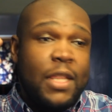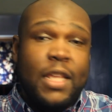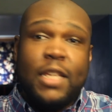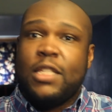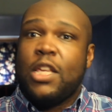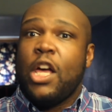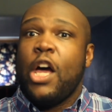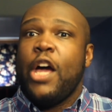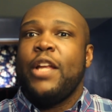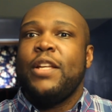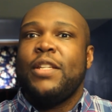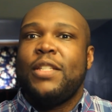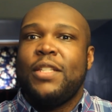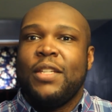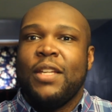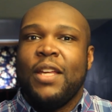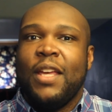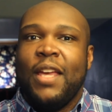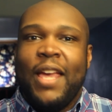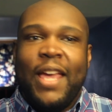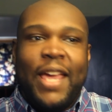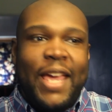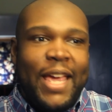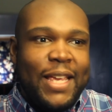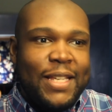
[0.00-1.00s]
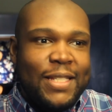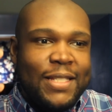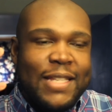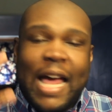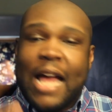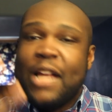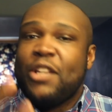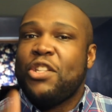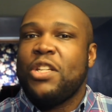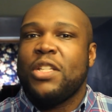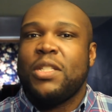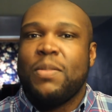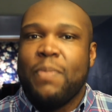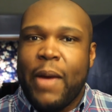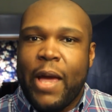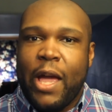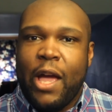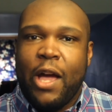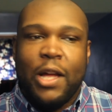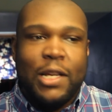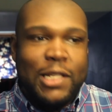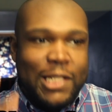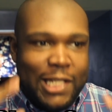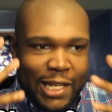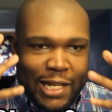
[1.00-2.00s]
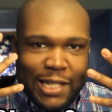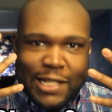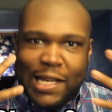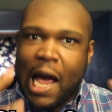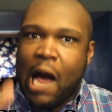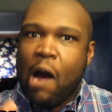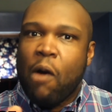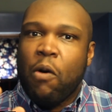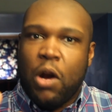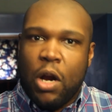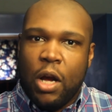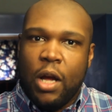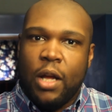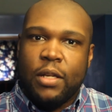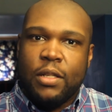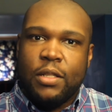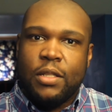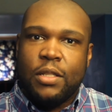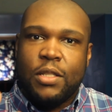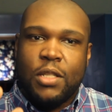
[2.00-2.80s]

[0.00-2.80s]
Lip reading: This hunt is not just my hunt, it is our hunt.